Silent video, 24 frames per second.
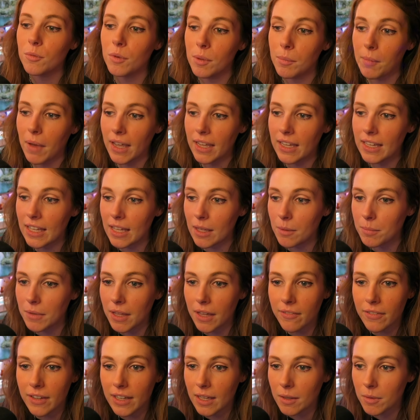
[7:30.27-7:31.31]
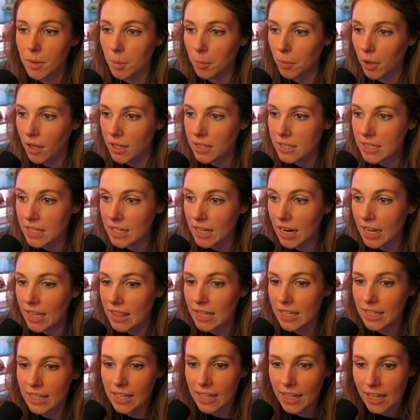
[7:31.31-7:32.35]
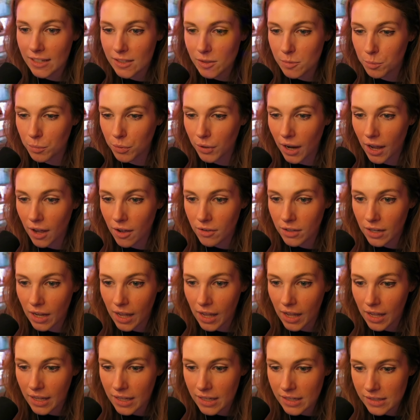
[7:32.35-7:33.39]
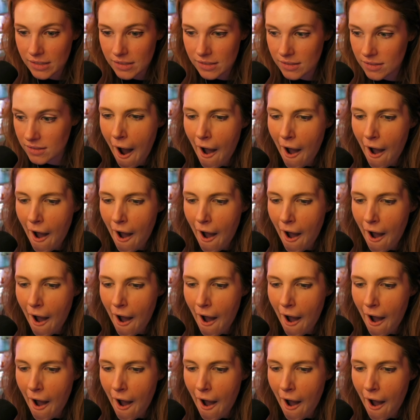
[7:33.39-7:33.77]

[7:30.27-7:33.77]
We might keep giving him the blonde hair. I think he has brown eyes.